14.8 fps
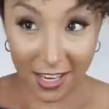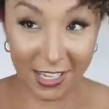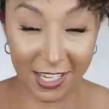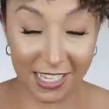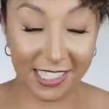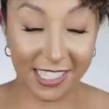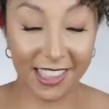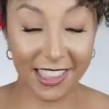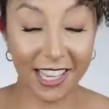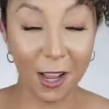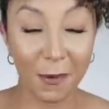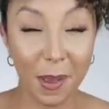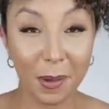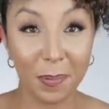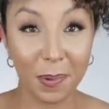Just didn't think
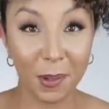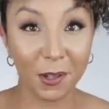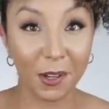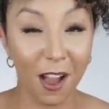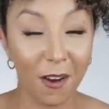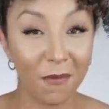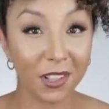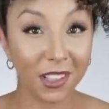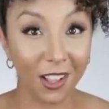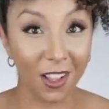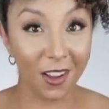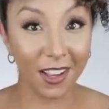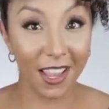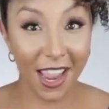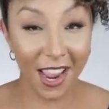I'd be able to pull it off with
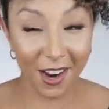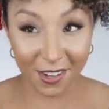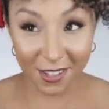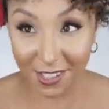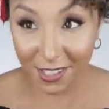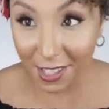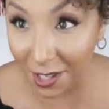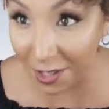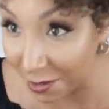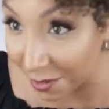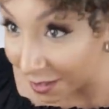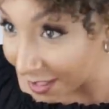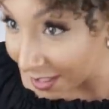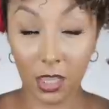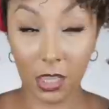long hair, so
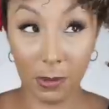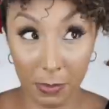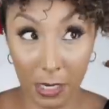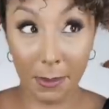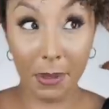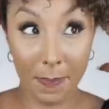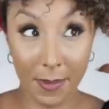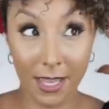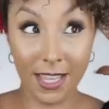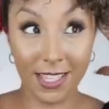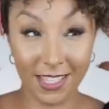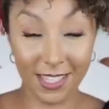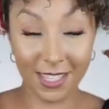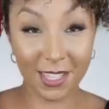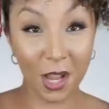the bobby
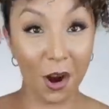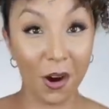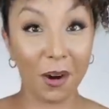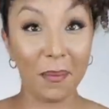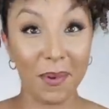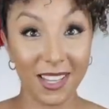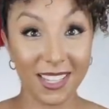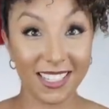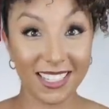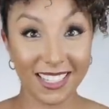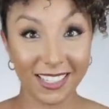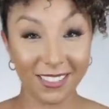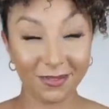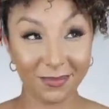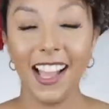pins are a
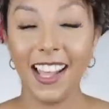must.